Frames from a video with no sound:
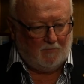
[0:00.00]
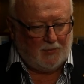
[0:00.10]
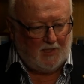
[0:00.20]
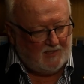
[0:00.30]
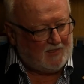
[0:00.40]

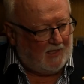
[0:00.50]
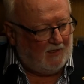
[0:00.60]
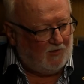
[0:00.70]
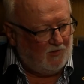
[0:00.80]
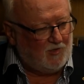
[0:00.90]
Please
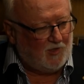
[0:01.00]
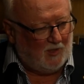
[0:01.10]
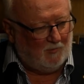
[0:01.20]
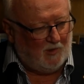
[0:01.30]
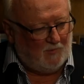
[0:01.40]
then do
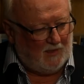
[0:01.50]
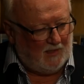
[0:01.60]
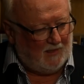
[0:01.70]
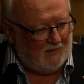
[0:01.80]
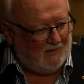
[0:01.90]
join with
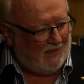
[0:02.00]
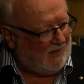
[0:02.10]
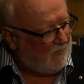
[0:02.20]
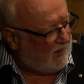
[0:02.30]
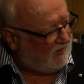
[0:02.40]
me in
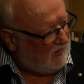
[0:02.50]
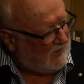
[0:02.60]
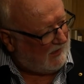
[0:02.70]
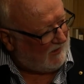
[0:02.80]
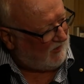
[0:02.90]
thanking both Tim
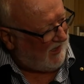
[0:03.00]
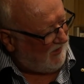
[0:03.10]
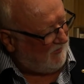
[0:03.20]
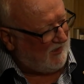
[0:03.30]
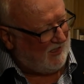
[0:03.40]
and
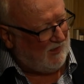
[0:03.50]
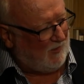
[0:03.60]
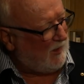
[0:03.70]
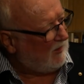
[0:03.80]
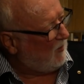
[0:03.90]
Alexander for
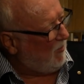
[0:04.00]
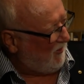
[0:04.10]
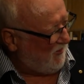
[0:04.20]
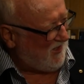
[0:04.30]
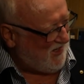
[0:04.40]
giving wonderful
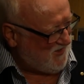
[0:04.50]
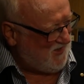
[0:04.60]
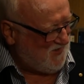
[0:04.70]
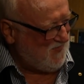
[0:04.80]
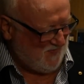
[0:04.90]

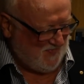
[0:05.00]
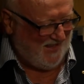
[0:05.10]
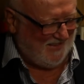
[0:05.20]
presentations.